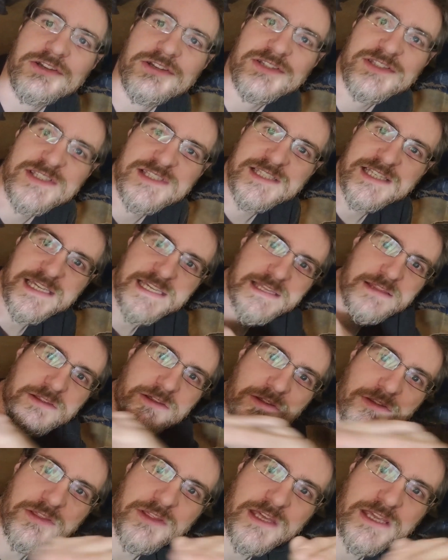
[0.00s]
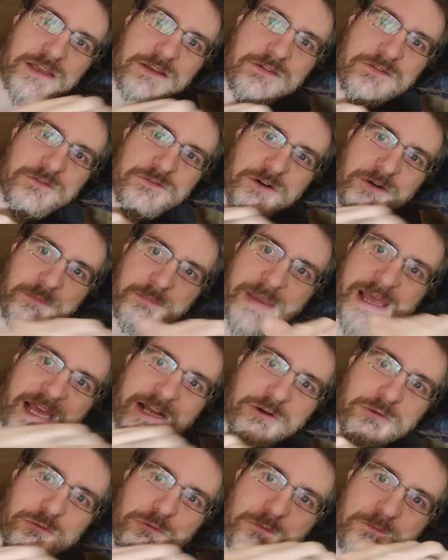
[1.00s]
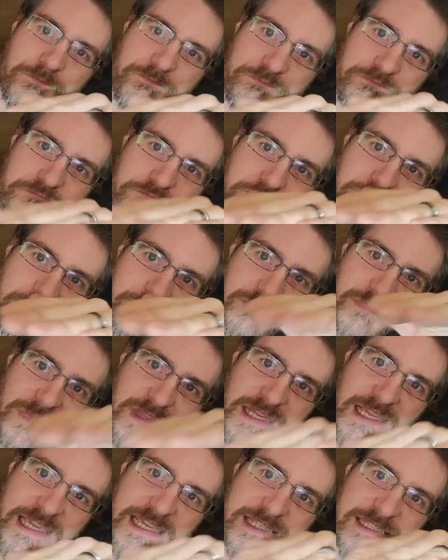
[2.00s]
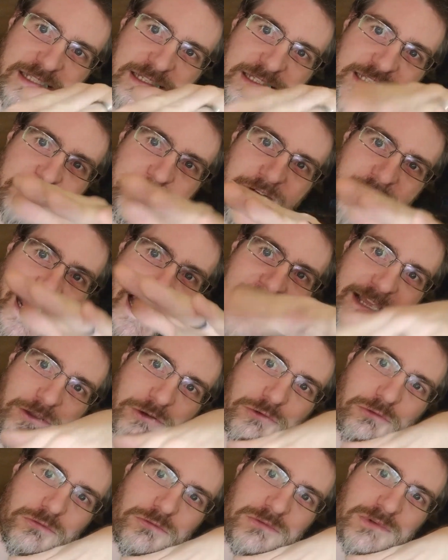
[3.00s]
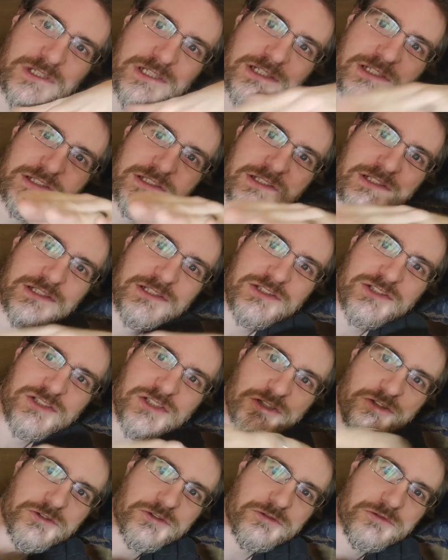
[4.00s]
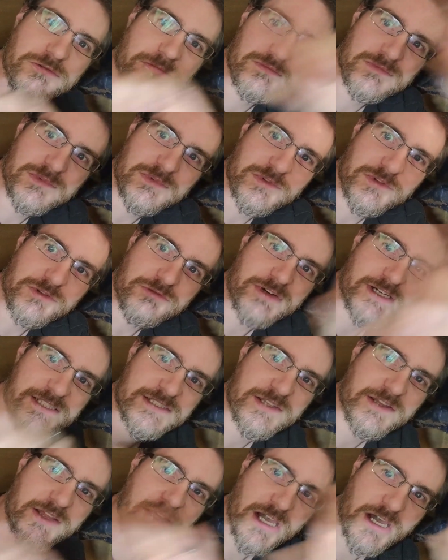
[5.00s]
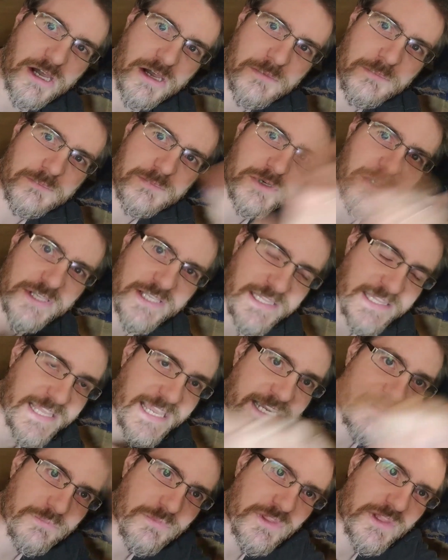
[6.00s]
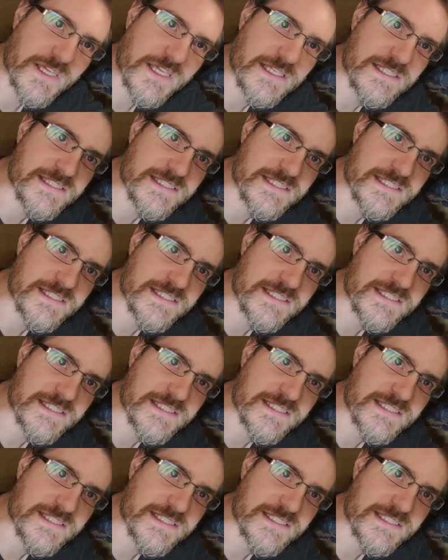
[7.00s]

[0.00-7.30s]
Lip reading: can see that the front panel is at a different angle to the rest of the car, looking down the